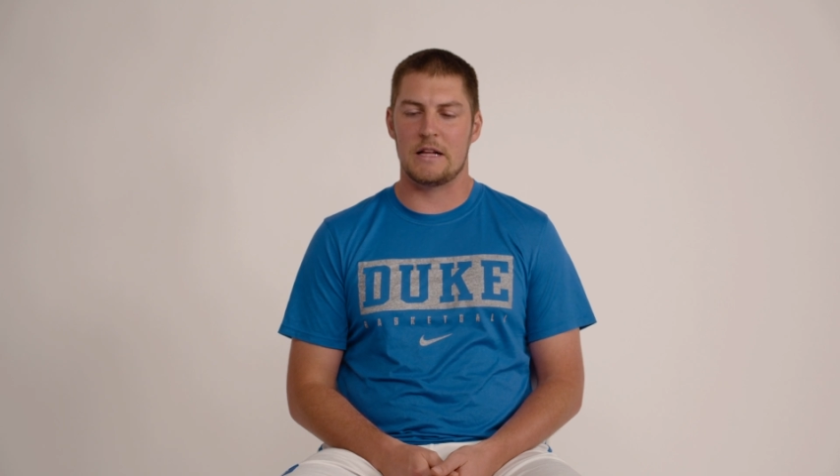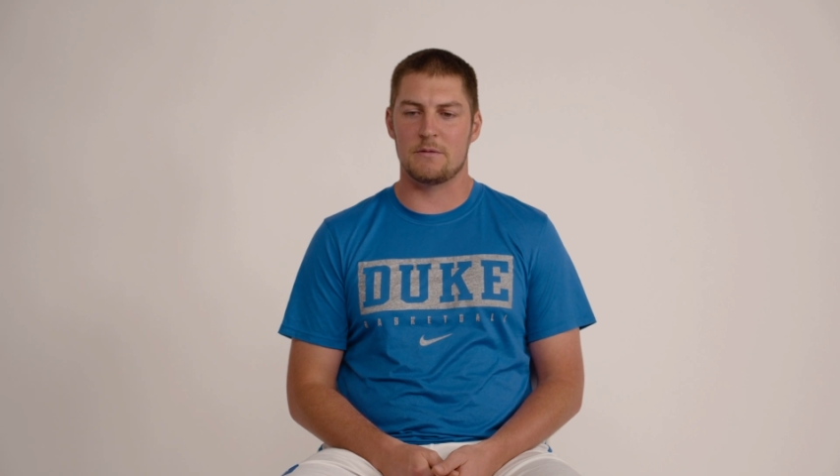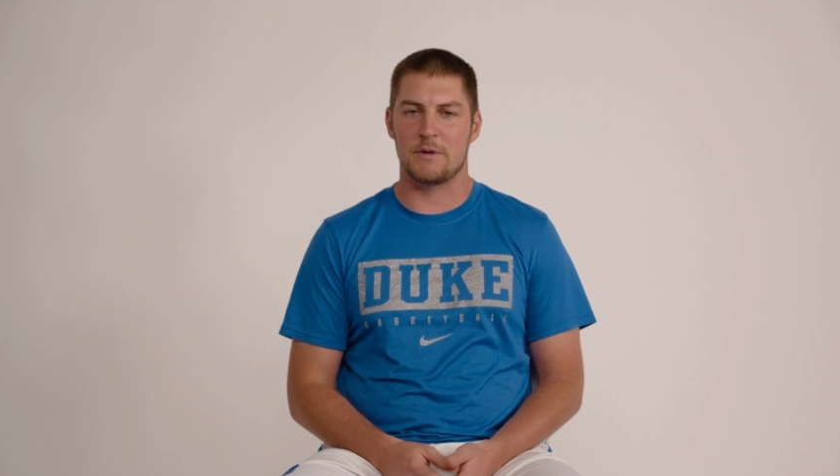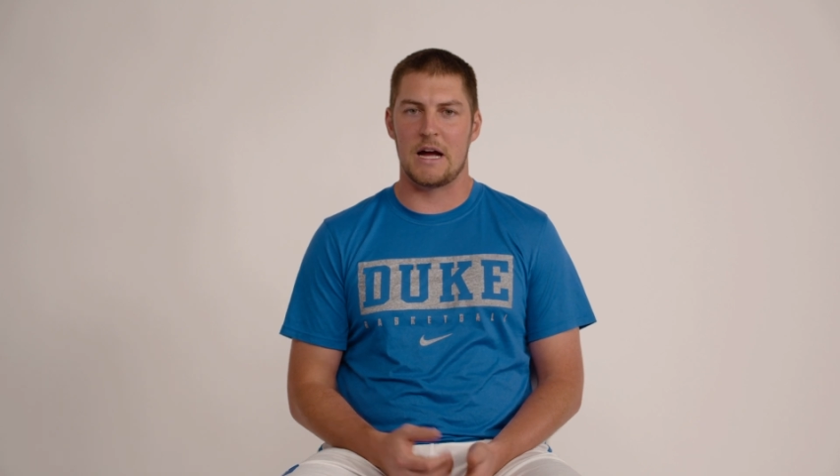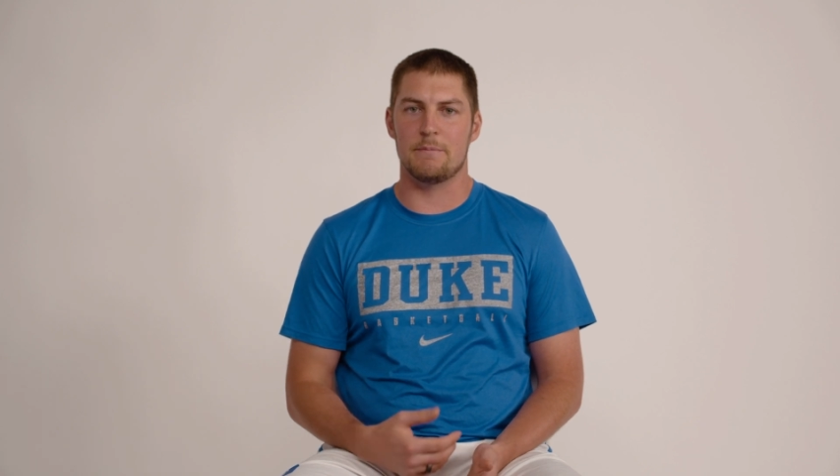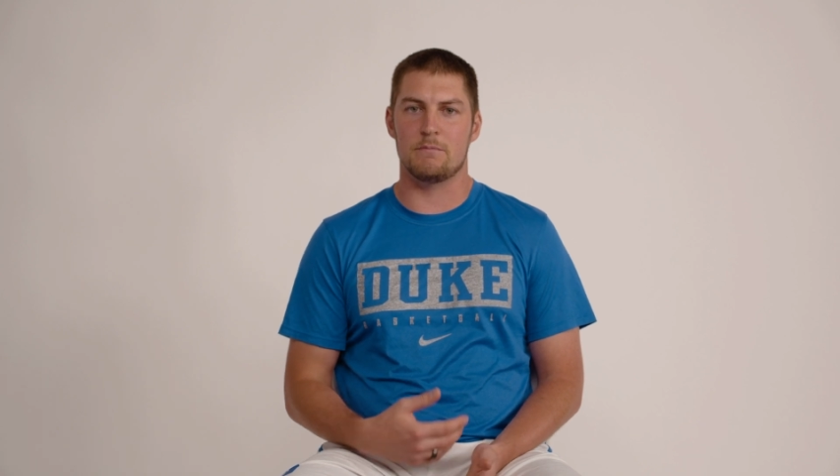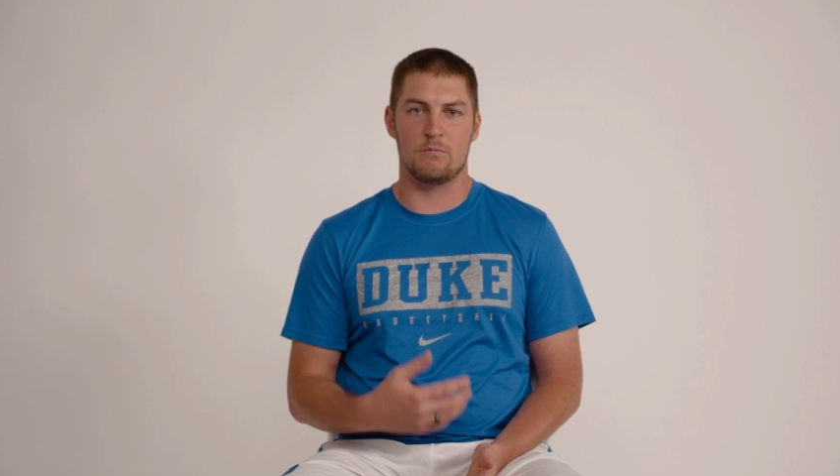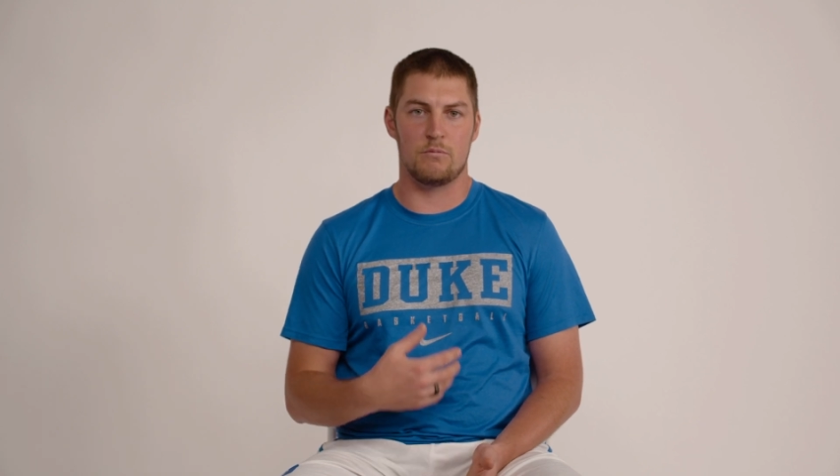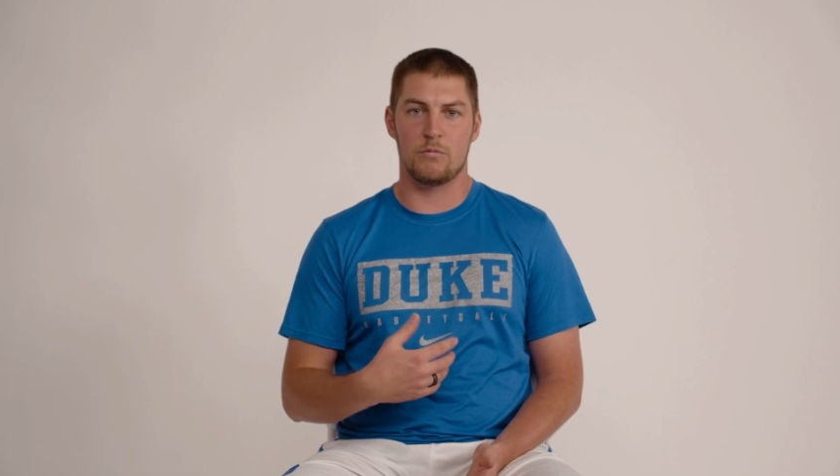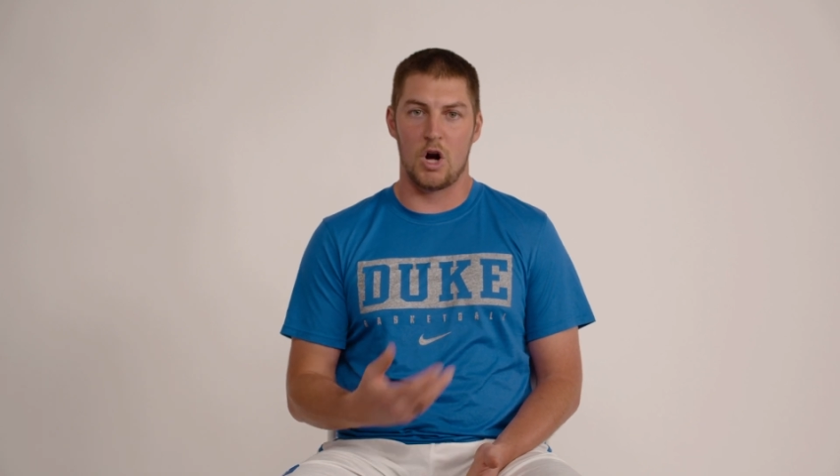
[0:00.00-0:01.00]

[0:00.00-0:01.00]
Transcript: That's something I'm